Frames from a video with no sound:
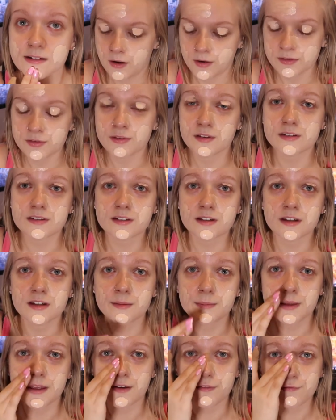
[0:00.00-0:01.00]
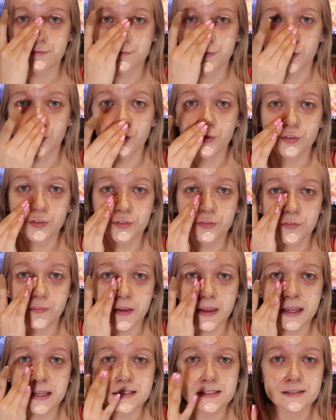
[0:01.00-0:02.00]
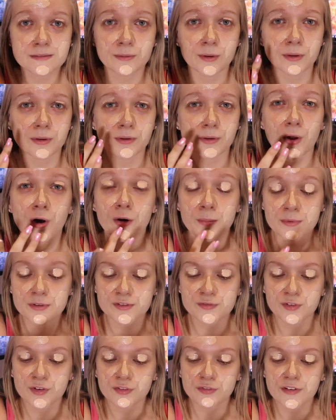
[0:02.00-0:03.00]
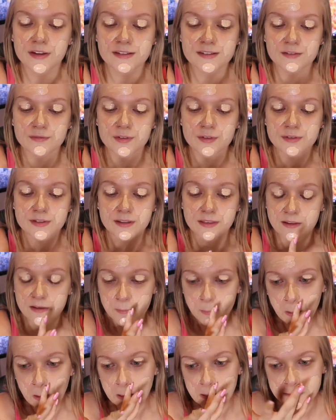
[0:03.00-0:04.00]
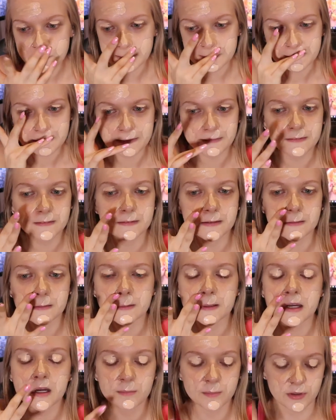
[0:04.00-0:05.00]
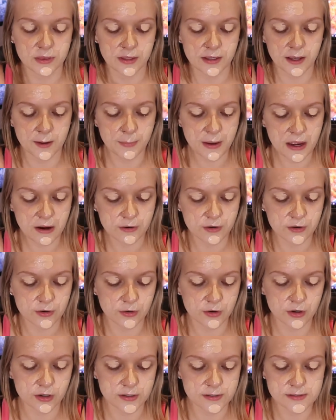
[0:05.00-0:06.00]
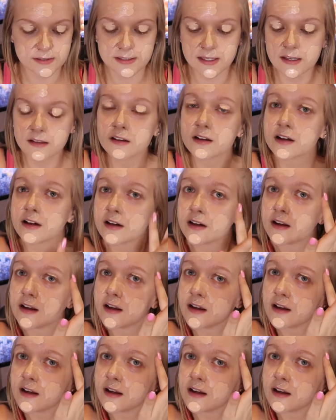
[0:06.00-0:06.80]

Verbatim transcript: Also, this is going to be a full face, well, an almost full face of using these products just because it doesn't come with like a powder or a concealer